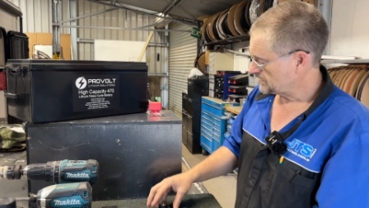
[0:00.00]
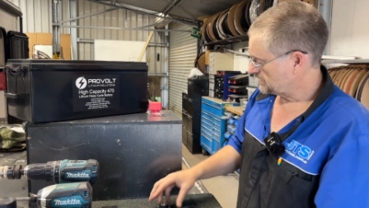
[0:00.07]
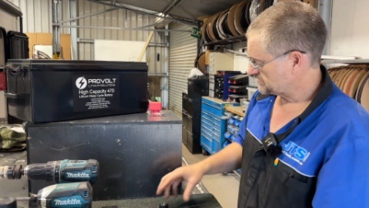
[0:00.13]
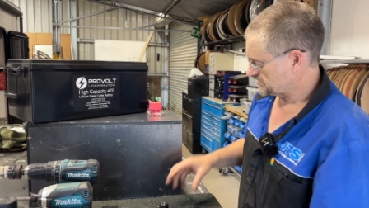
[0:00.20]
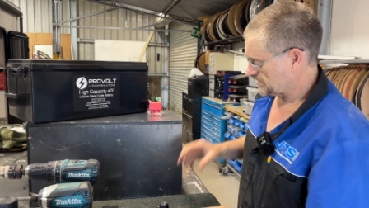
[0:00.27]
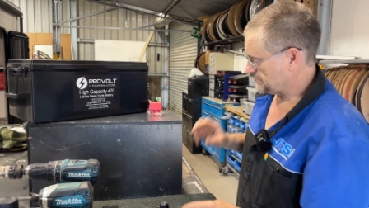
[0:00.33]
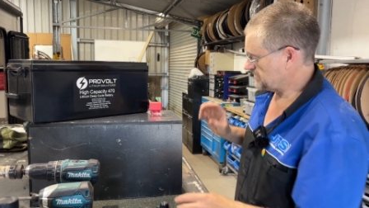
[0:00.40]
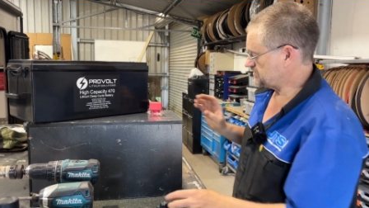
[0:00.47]

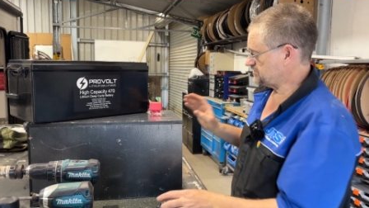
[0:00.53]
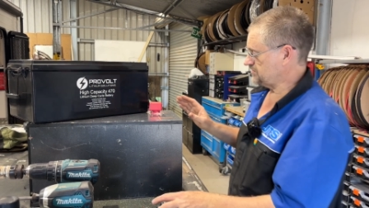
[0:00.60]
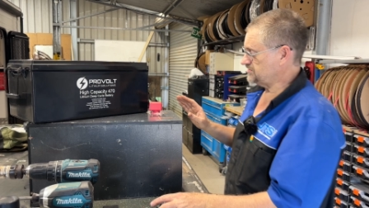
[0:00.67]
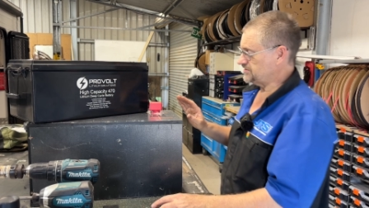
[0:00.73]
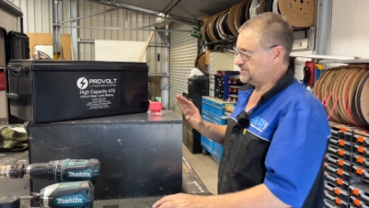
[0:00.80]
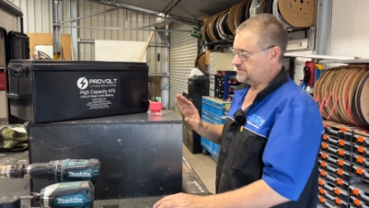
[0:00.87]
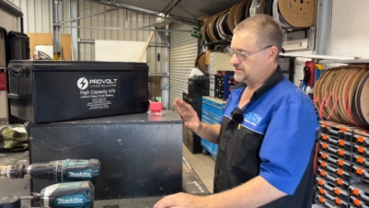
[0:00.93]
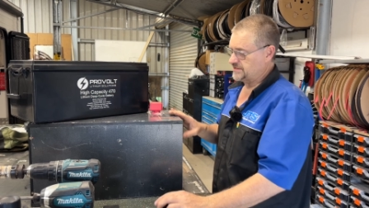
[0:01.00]
So this
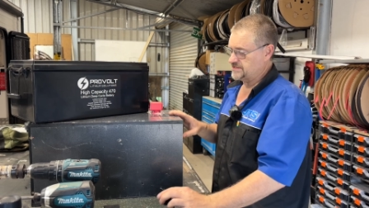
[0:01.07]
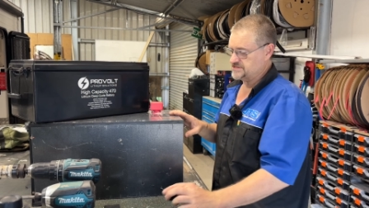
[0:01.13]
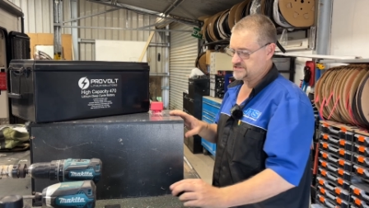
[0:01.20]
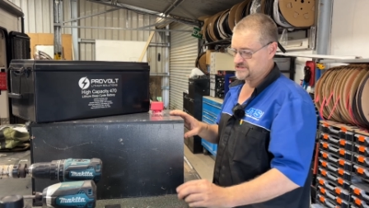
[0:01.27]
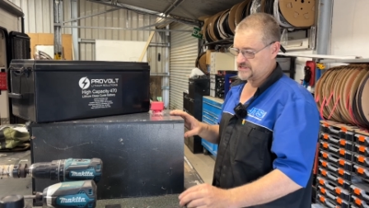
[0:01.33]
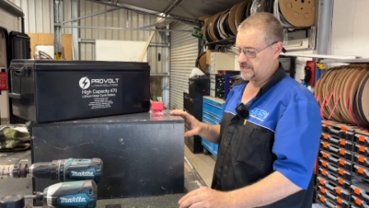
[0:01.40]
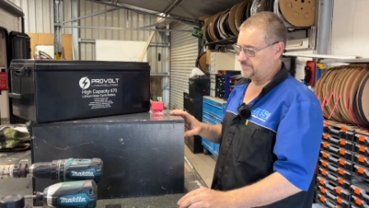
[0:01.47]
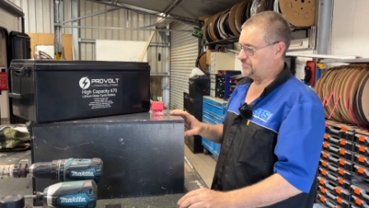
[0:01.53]
unit
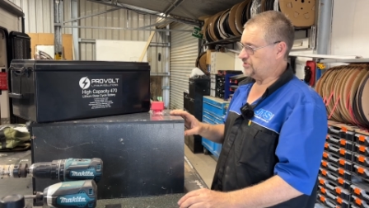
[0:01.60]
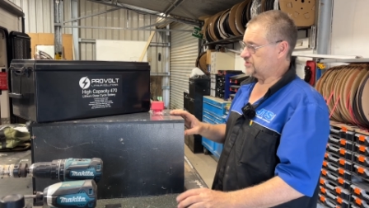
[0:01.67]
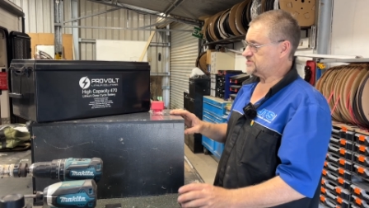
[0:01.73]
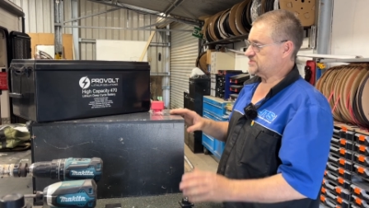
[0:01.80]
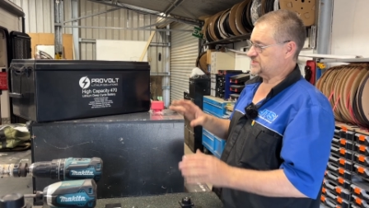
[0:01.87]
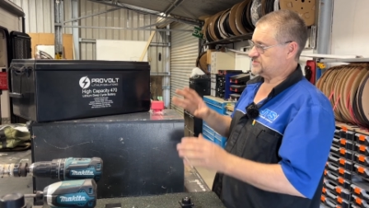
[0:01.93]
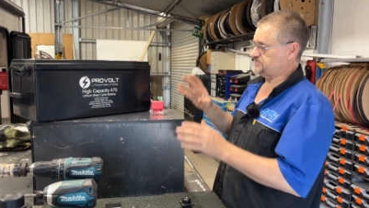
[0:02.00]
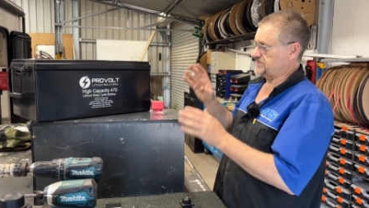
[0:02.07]
is a box
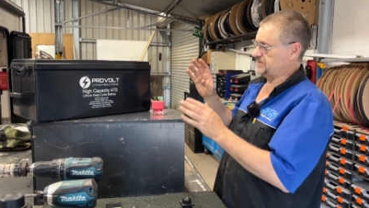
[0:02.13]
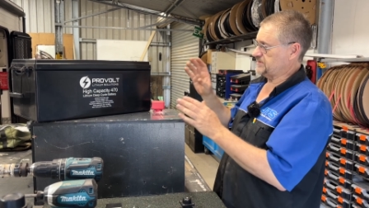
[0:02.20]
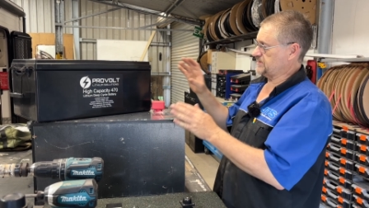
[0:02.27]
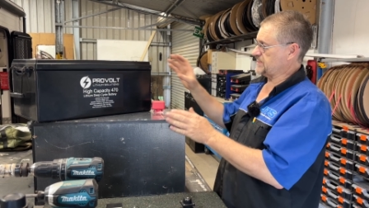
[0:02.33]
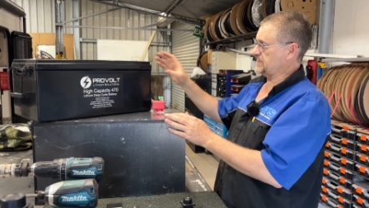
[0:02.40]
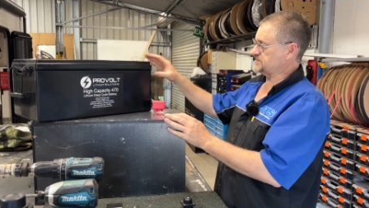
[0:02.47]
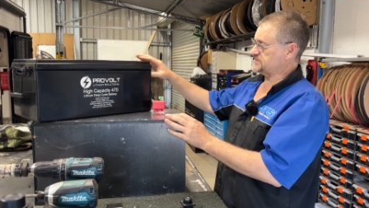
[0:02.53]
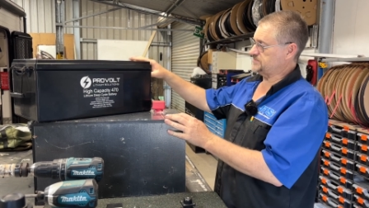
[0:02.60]
that's been
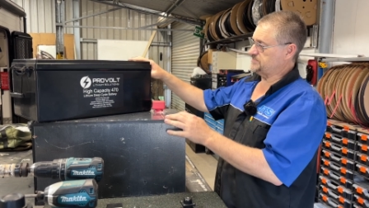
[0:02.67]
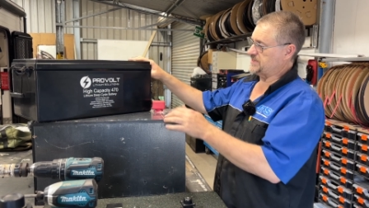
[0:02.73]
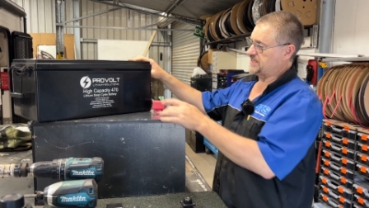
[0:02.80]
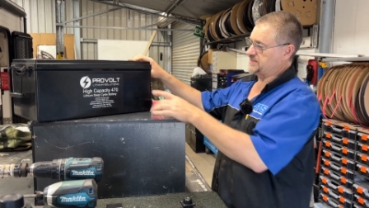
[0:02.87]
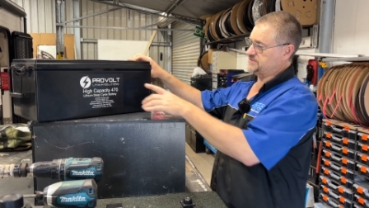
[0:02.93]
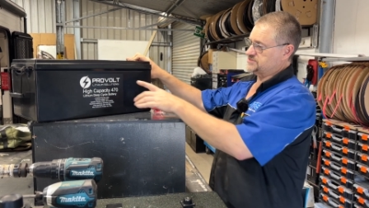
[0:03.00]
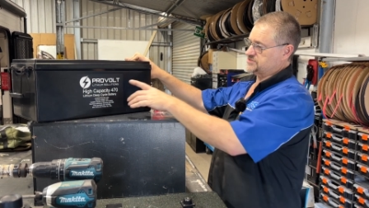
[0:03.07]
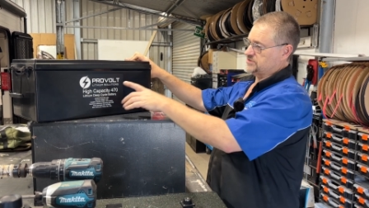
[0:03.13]
custom
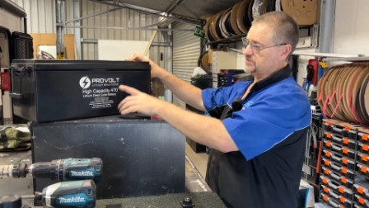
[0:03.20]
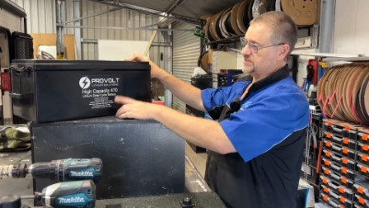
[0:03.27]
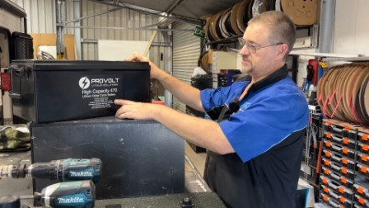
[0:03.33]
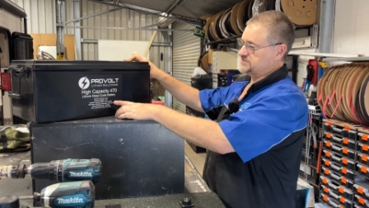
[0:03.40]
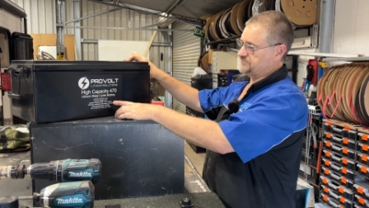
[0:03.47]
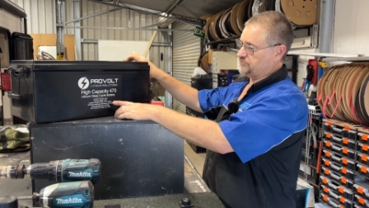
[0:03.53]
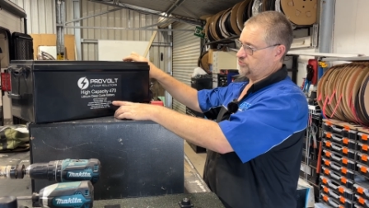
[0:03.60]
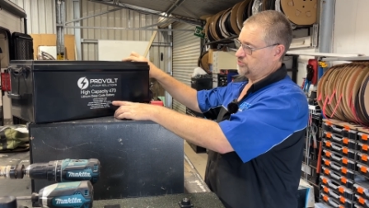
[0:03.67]
made size
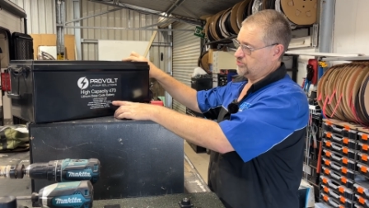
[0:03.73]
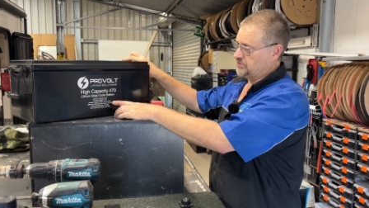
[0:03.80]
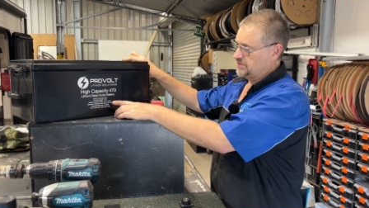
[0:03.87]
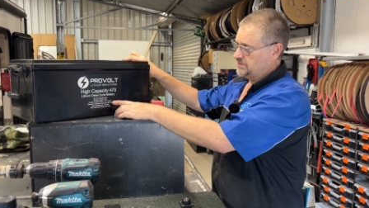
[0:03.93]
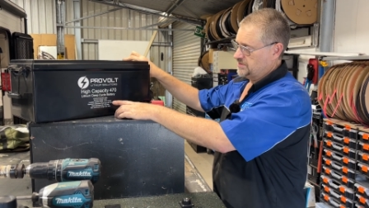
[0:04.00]
for